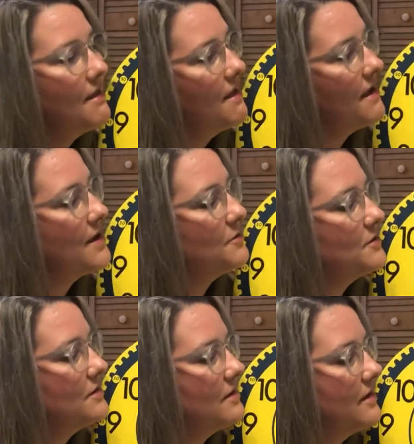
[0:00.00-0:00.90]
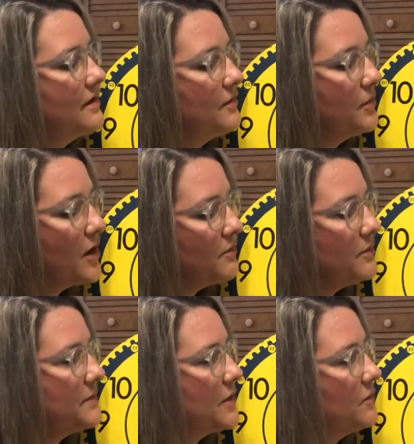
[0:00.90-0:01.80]
our
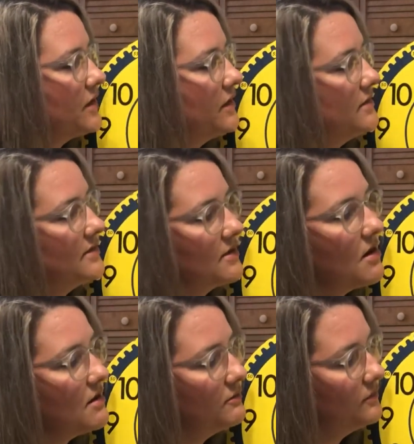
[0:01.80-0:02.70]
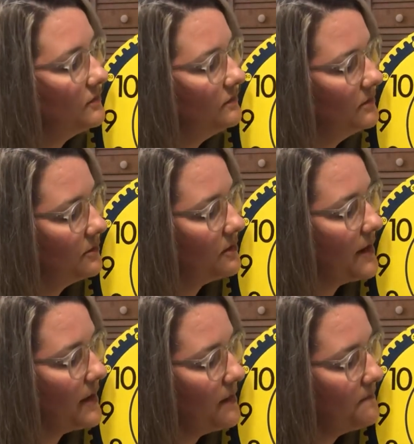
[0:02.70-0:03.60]
problem that we're going to solve.
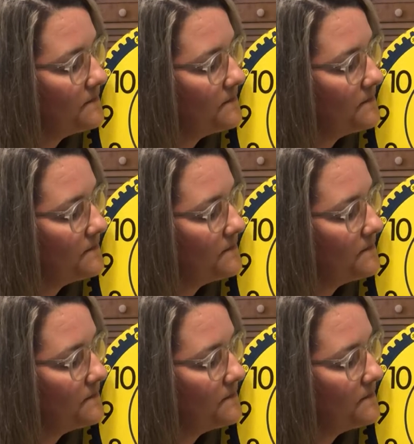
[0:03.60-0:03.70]
Okay?